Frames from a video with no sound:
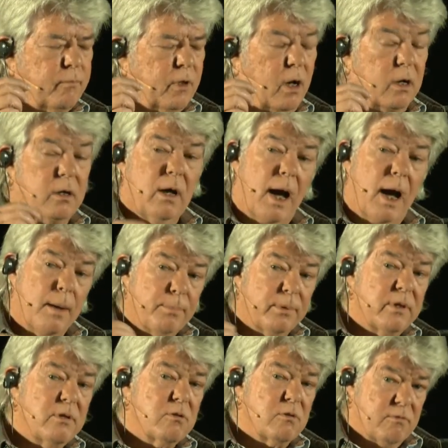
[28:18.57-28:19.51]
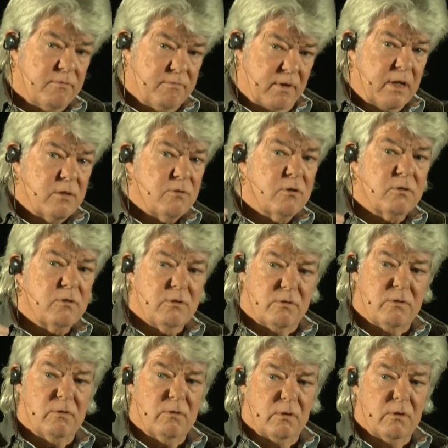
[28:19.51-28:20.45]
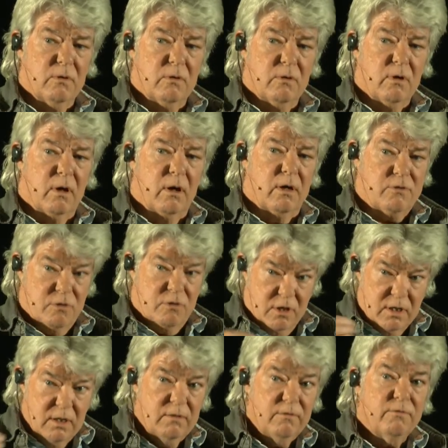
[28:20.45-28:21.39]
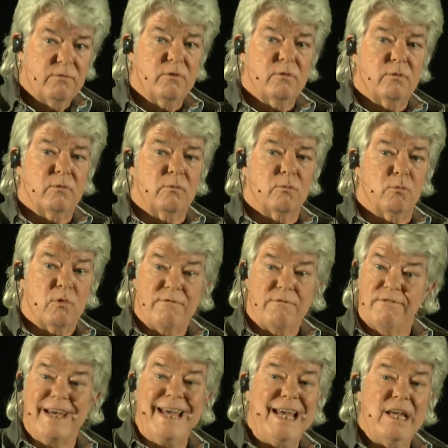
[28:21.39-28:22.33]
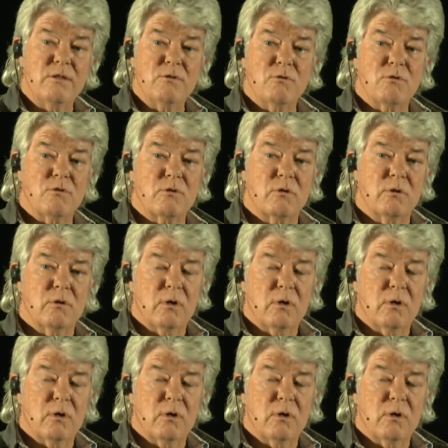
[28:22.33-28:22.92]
accomplished vengeance, achieved revenge,